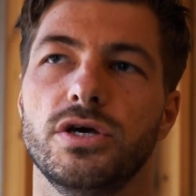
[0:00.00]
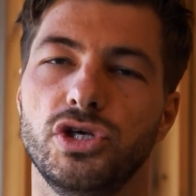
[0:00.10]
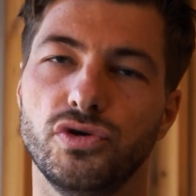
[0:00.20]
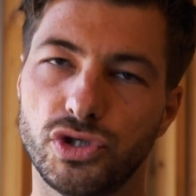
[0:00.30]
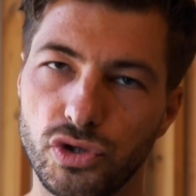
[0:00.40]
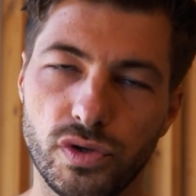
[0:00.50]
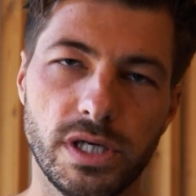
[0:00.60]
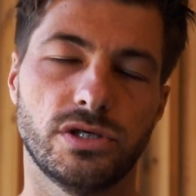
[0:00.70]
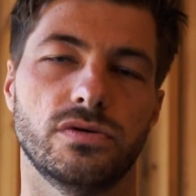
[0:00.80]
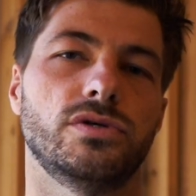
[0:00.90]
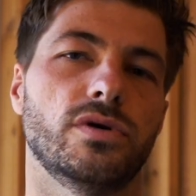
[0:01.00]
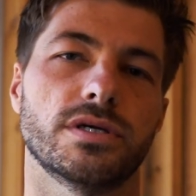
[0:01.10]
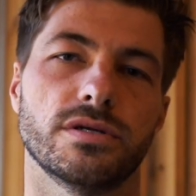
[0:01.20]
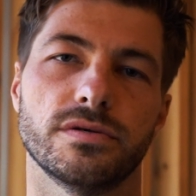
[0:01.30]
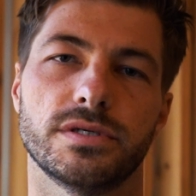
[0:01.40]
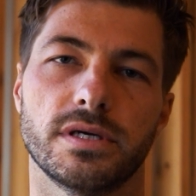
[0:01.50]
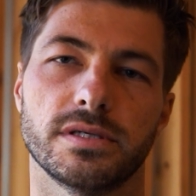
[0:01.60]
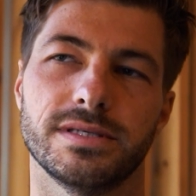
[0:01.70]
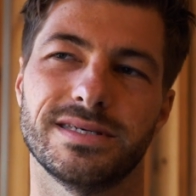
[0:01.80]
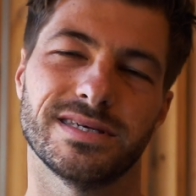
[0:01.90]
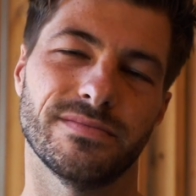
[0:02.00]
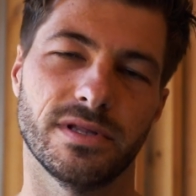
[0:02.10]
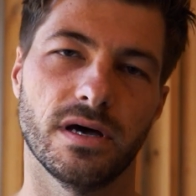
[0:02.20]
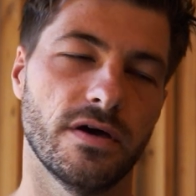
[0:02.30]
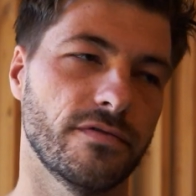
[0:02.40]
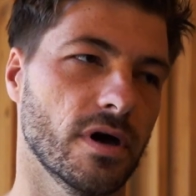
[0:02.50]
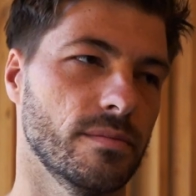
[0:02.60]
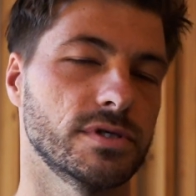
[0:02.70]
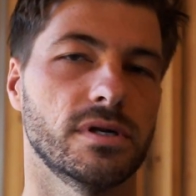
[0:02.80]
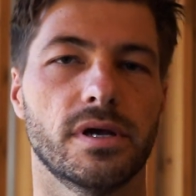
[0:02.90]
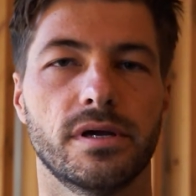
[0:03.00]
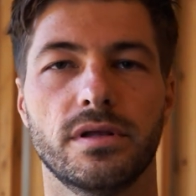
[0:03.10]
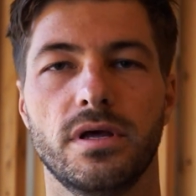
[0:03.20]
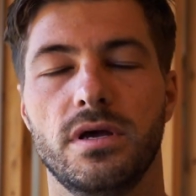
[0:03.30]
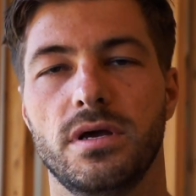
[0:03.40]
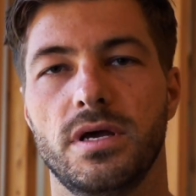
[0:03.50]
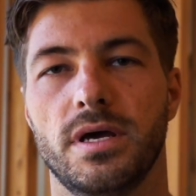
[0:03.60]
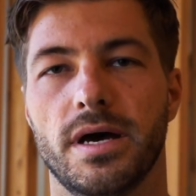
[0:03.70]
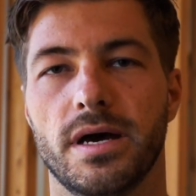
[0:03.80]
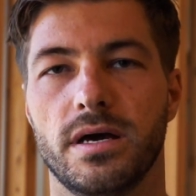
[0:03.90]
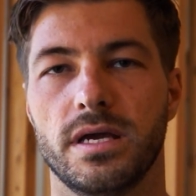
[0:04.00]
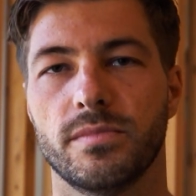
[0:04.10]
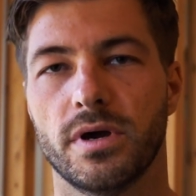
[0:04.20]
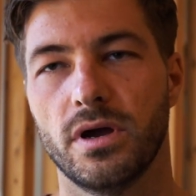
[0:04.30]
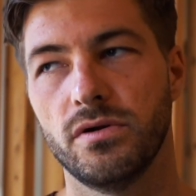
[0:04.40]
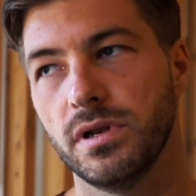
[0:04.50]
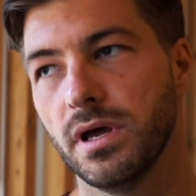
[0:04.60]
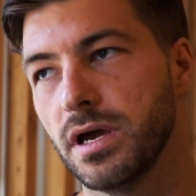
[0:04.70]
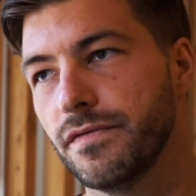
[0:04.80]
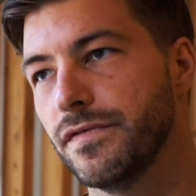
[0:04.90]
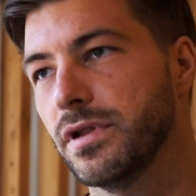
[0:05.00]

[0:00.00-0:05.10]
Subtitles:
You do need to address those things. And this is something that I've come to learn in my own life.